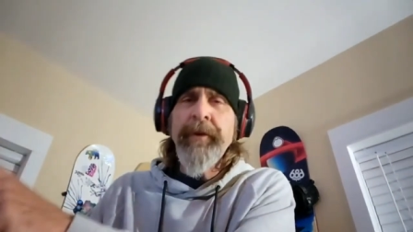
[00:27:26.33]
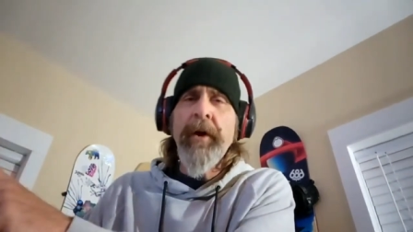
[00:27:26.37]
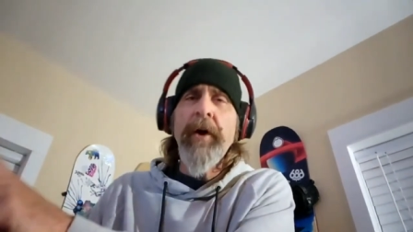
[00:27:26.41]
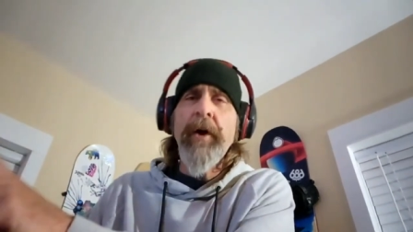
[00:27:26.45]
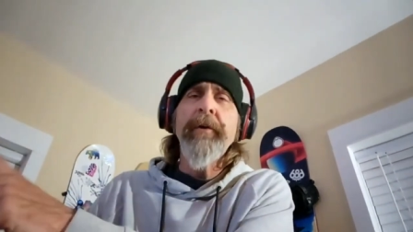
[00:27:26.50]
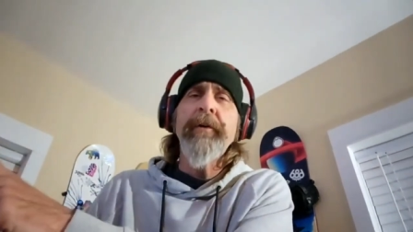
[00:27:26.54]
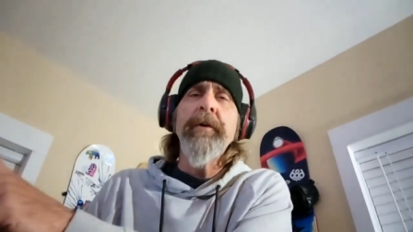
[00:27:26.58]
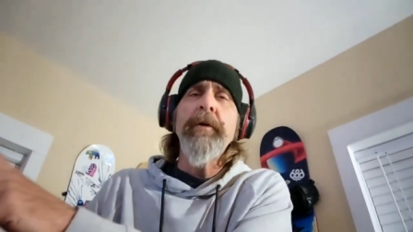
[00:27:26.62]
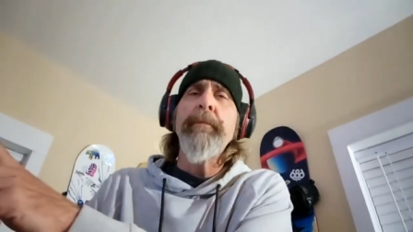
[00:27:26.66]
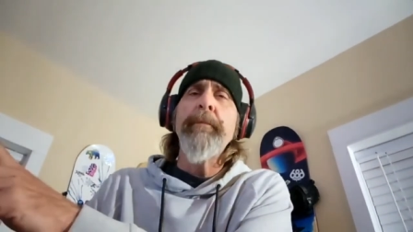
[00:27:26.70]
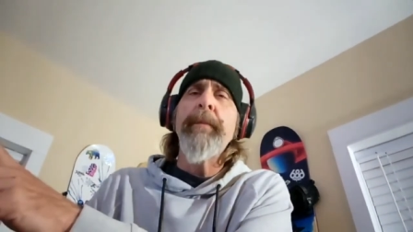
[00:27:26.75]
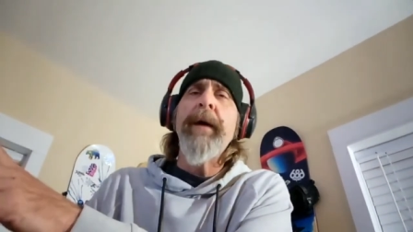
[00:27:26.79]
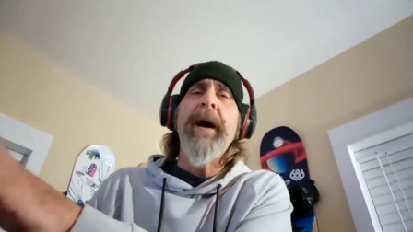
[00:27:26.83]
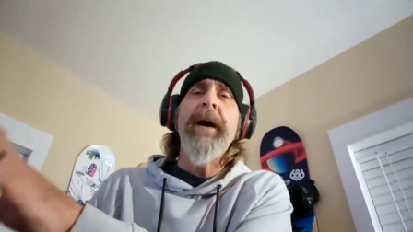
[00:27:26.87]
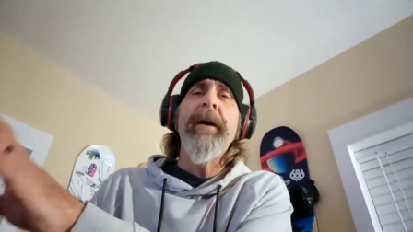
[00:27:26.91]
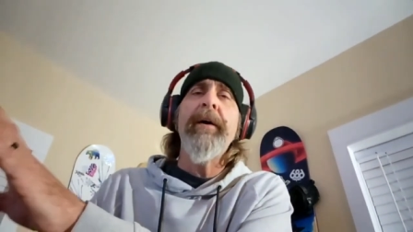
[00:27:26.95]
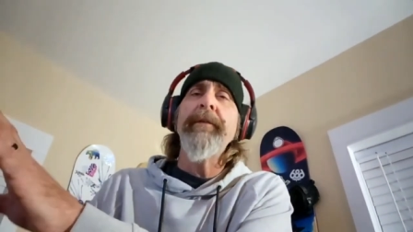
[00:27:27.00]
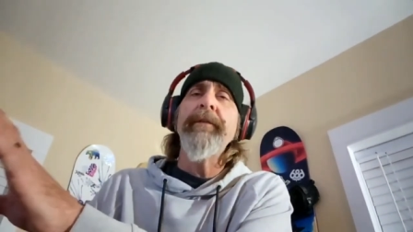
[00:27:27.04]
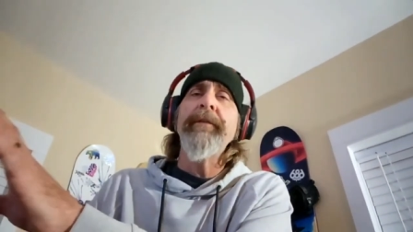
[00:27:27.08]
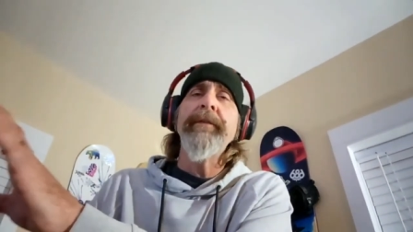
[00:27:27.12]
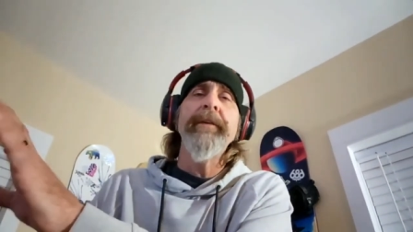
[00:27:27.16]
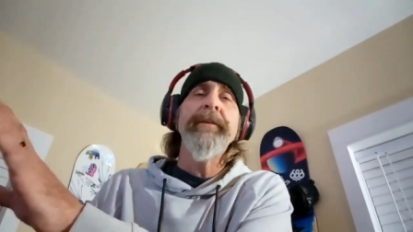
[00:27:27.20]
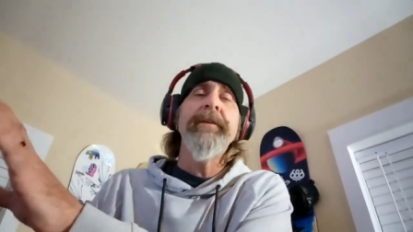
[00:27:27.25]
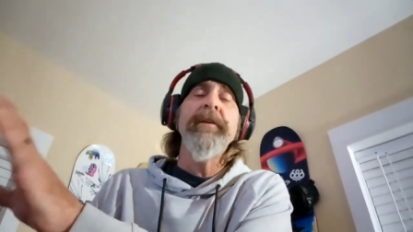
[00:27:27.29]
talking
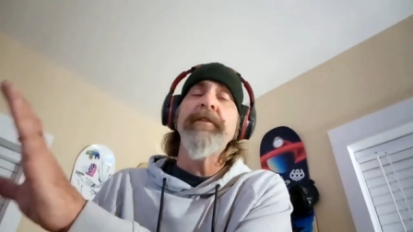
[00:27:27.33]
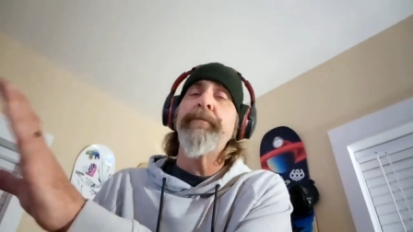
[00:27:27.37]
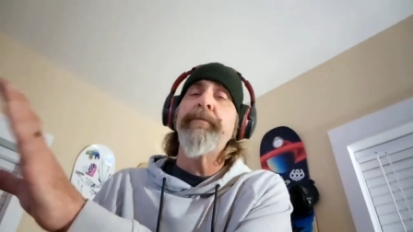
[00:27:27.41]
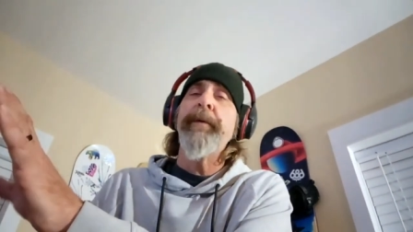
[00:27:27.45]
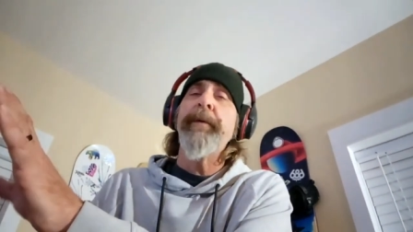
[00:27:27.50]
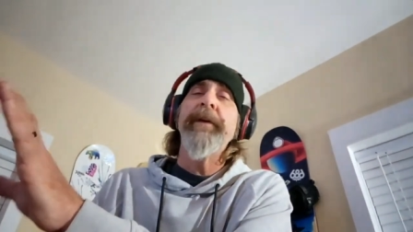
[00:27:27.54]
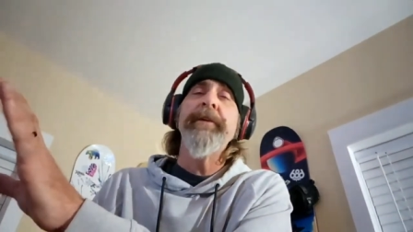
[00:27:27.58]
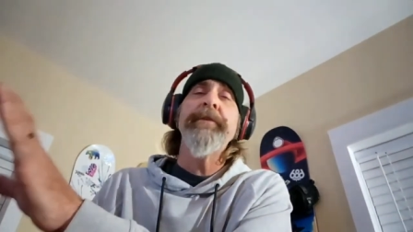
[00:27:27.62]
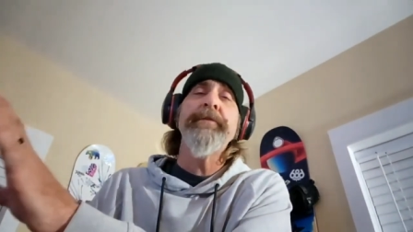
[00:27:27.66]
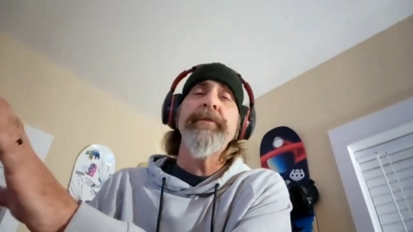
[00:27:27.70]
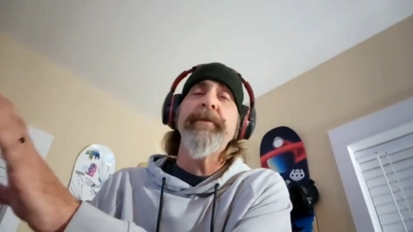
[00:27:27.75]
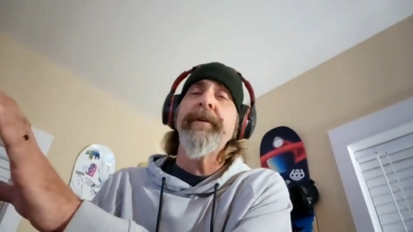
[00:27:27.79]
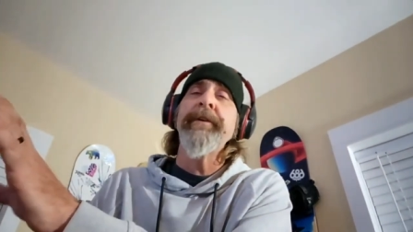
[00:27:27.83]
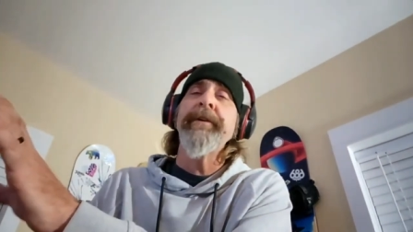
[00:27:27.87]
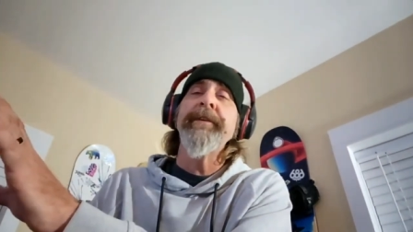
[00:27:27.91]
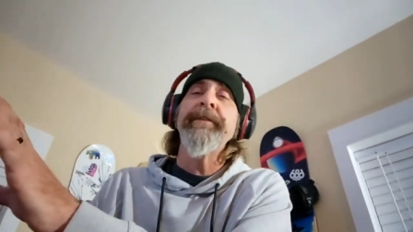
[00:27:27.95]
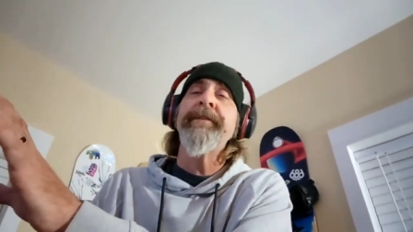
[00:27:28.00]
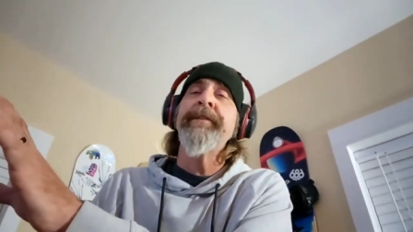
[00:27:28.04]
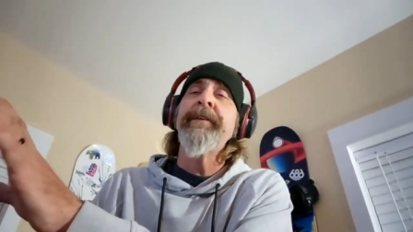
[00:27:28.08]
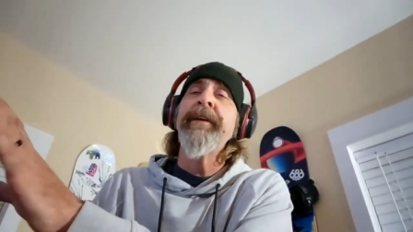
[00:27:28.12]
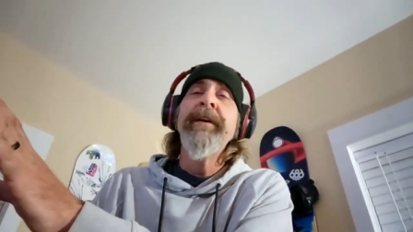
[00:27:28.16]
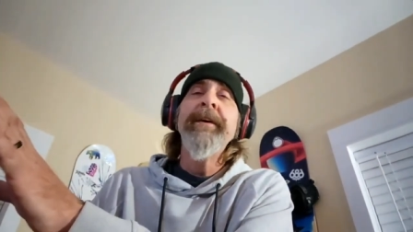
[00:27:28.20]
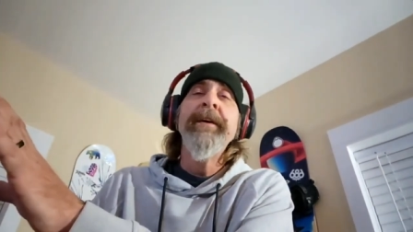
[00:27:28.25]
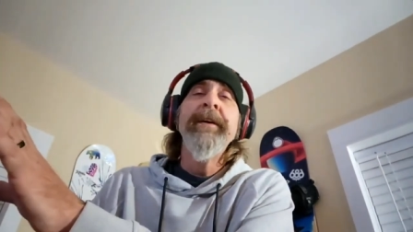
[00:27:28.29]
about the
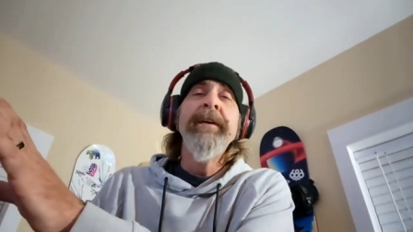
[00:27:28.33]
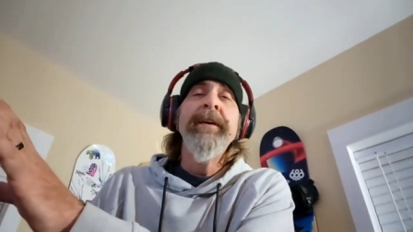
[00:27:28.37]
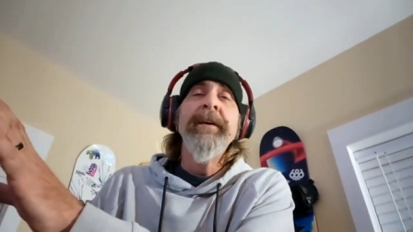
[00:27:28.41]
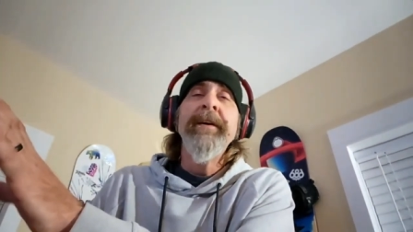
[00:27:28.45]
dispensaries